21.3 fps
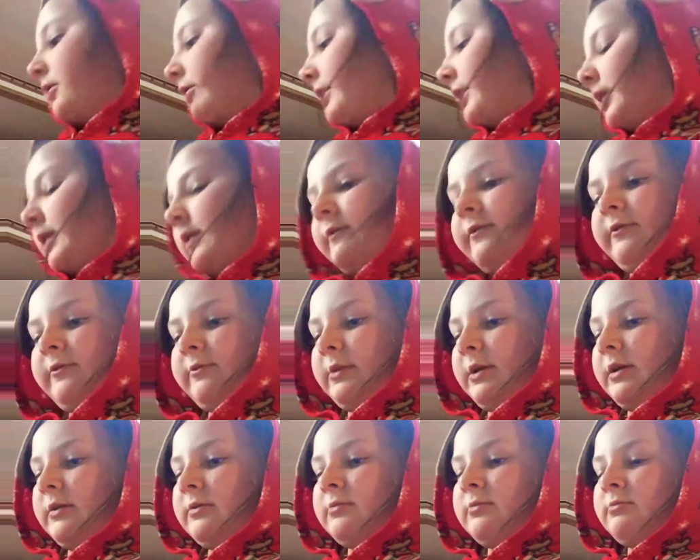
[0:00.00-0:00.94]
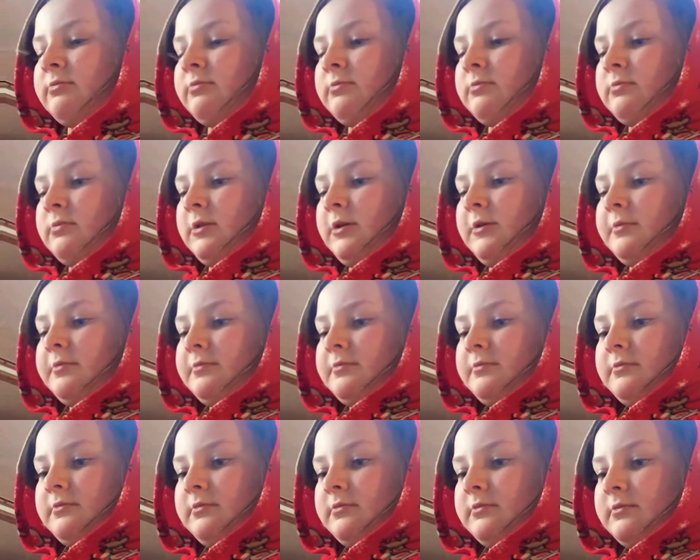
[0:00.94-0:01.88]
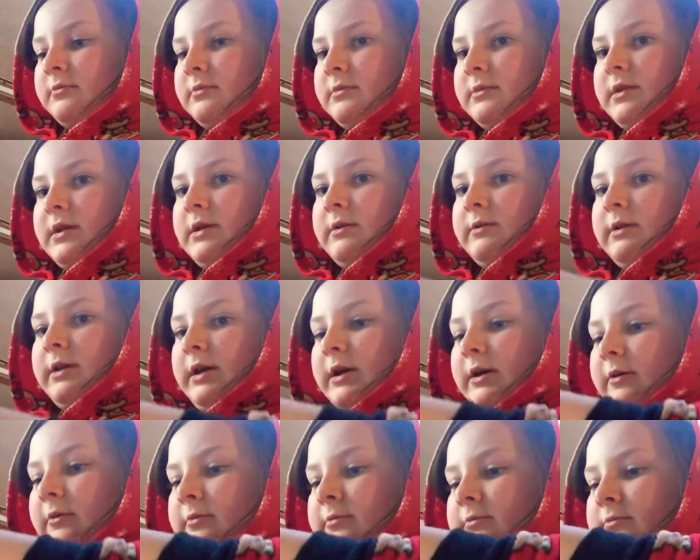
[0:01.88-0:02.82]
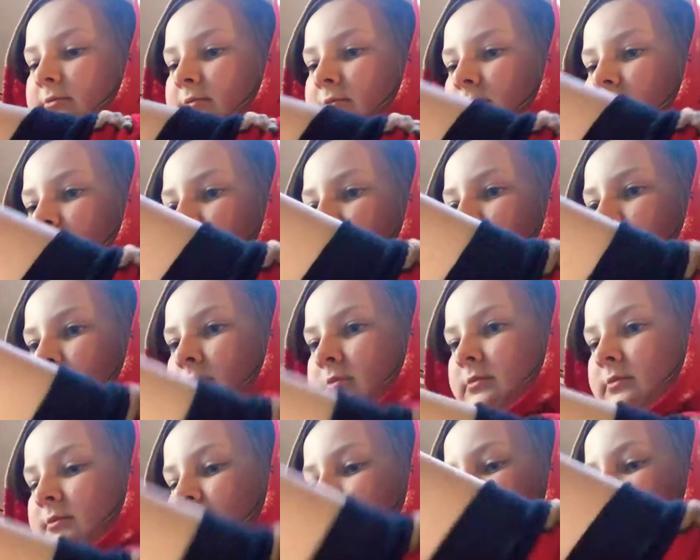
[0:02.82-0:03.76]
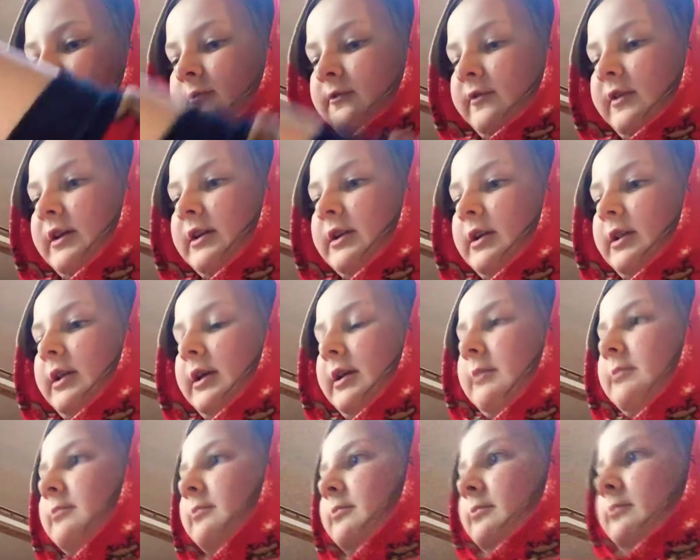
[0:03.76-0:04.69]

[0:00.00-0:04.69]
to crack for me. Oops. There we go. Finally.